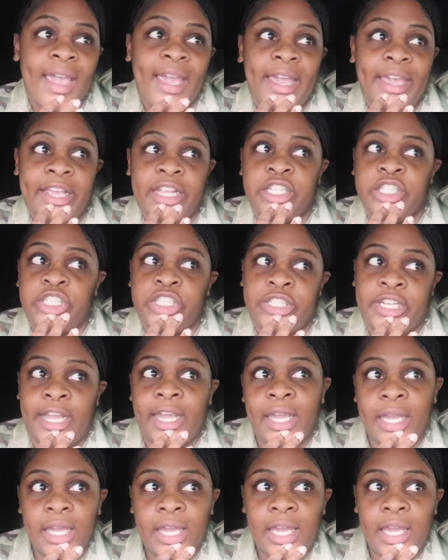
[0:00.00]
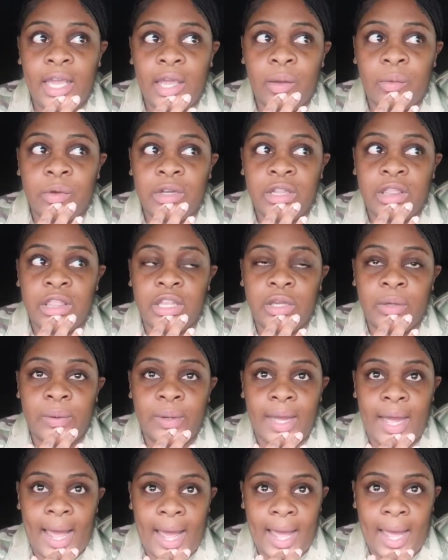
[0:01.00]
and check in with you
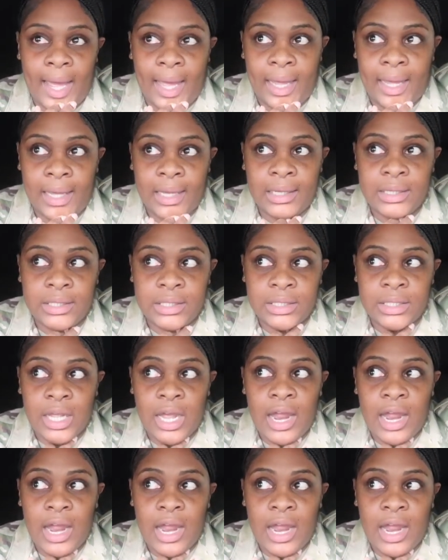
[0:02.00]
guys.